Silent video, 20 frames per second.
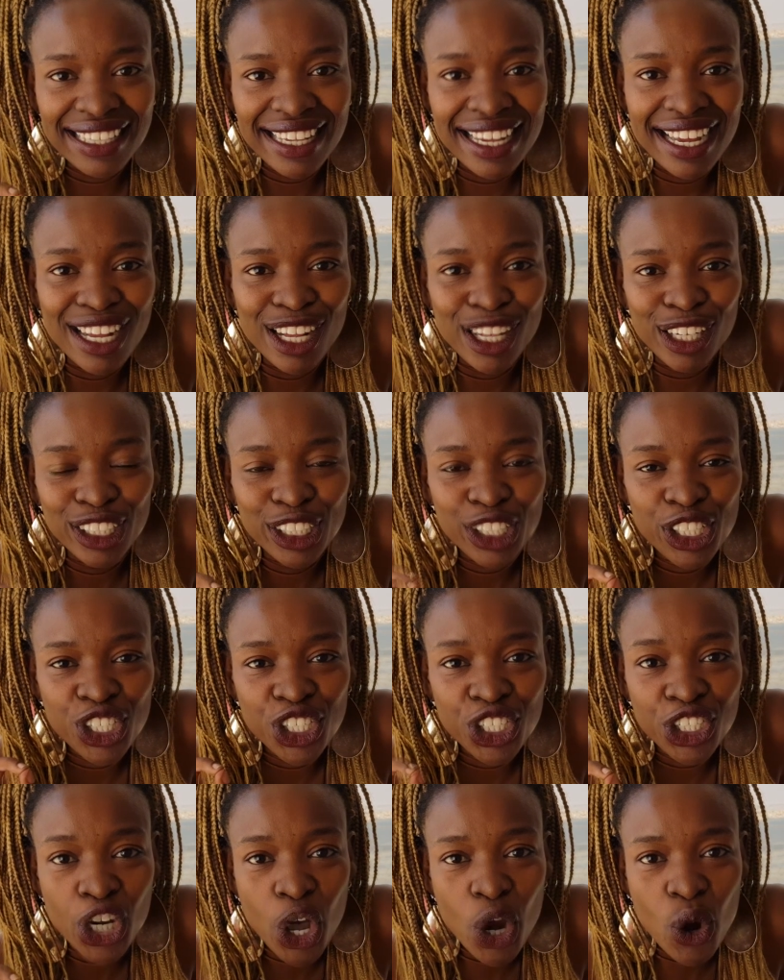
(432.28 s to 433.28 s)
tell
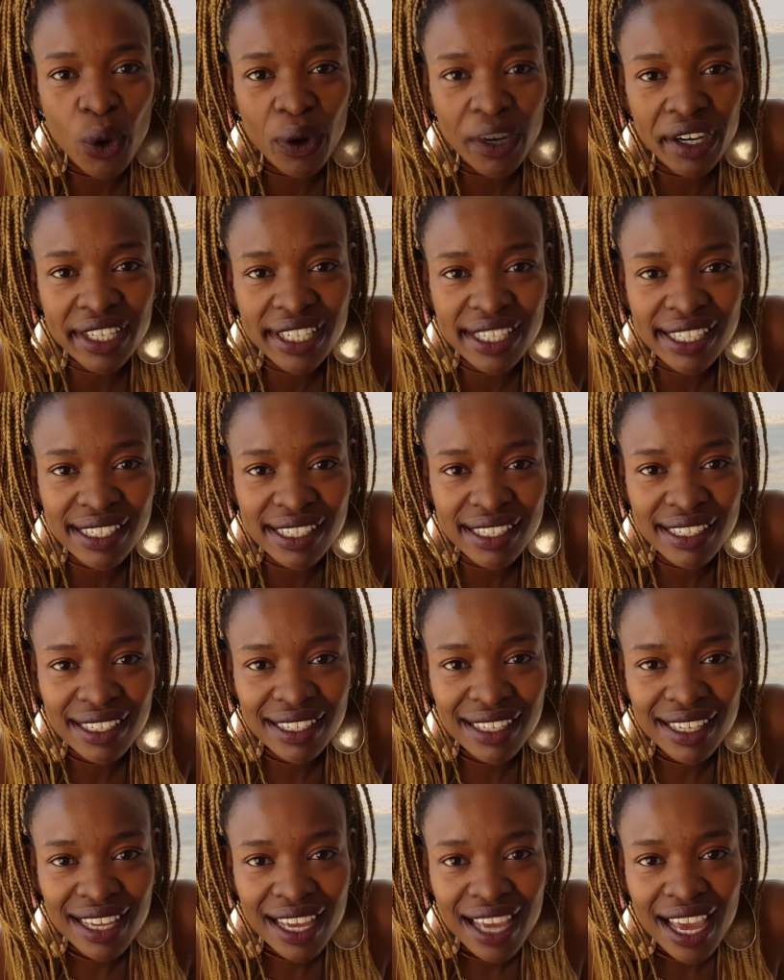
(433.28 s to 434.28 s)
jokes.
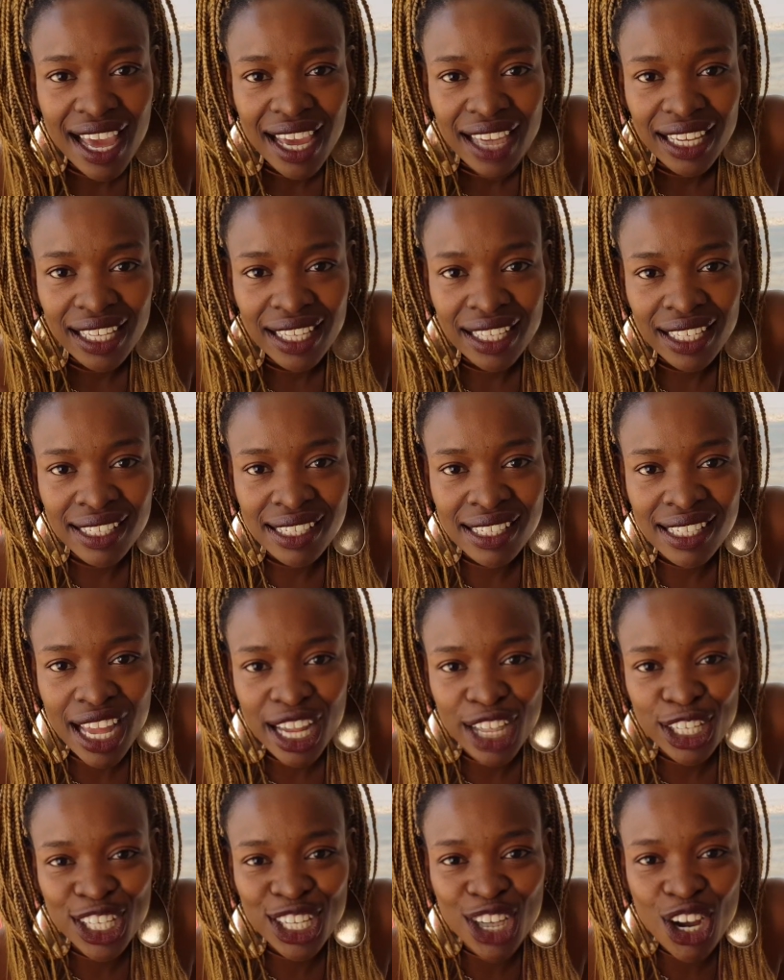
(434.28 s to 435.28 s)
It's
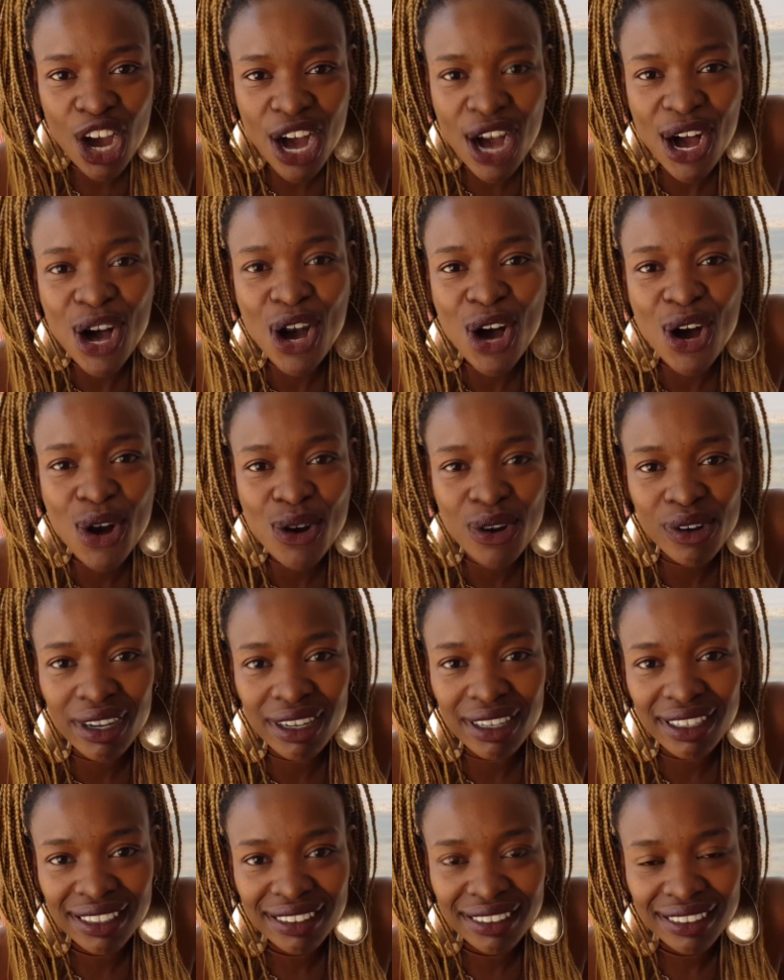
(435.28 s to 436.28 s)
a
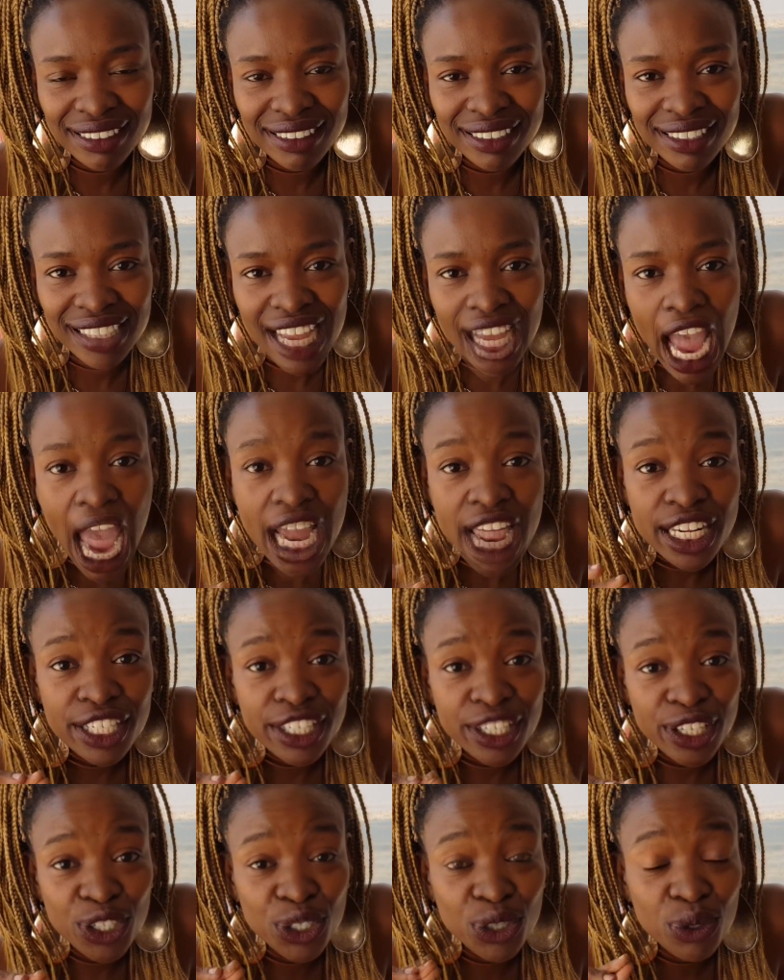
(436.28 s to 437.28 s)
joke.
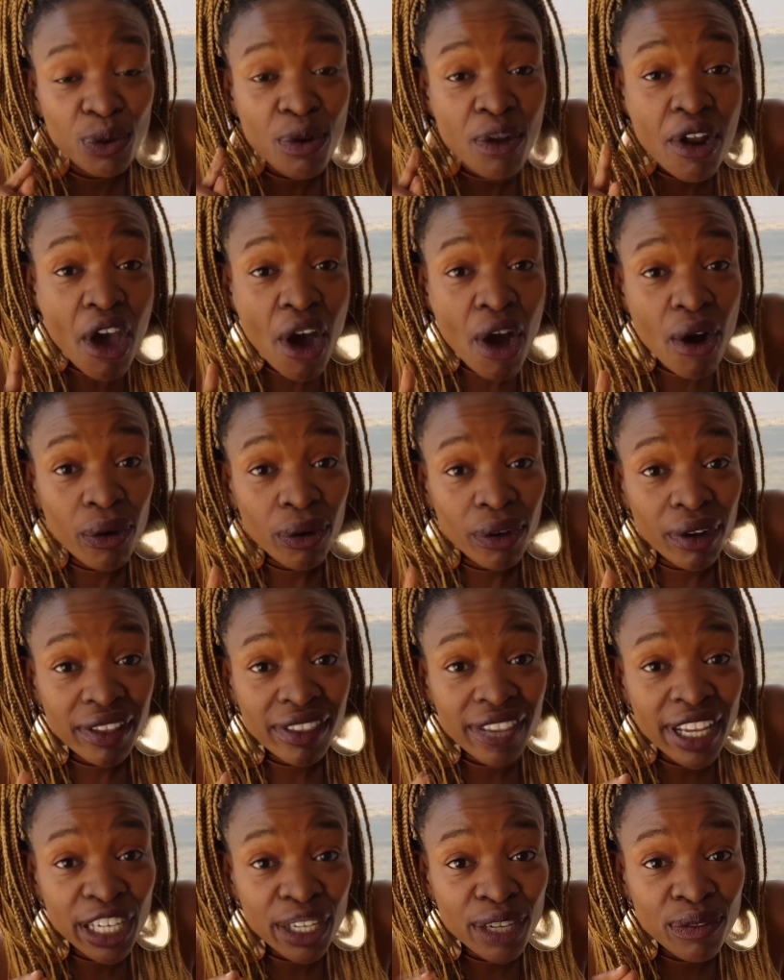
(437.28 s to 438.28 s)
Did you know
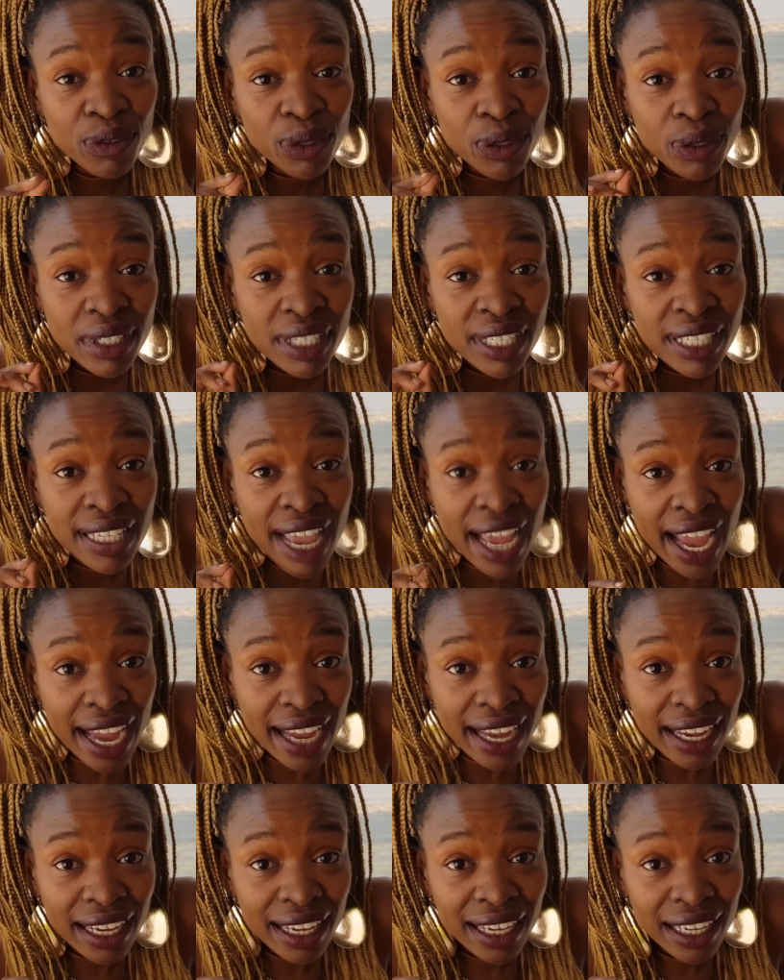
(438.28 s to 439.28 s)
that if you
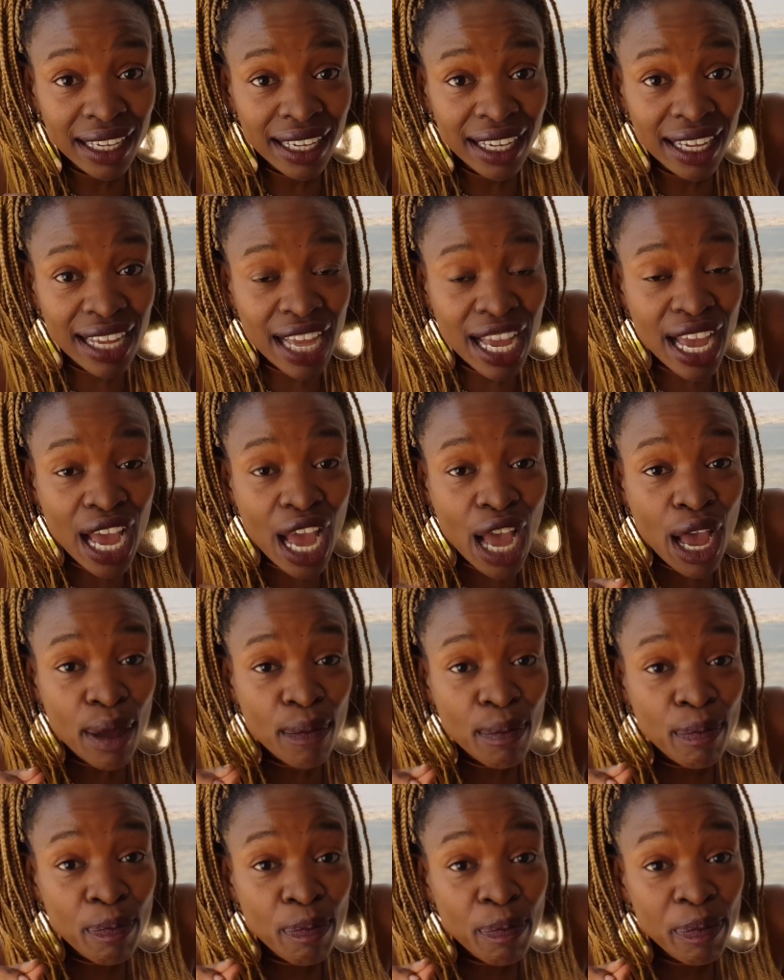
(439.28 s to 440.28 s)
say
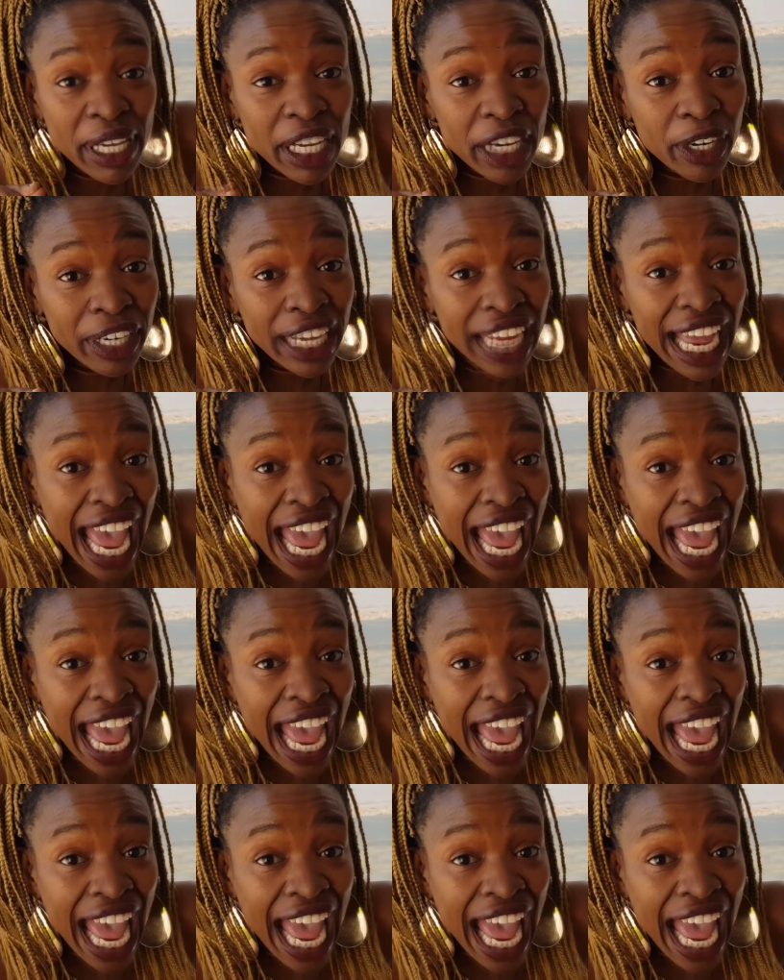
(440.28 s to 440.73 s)
beer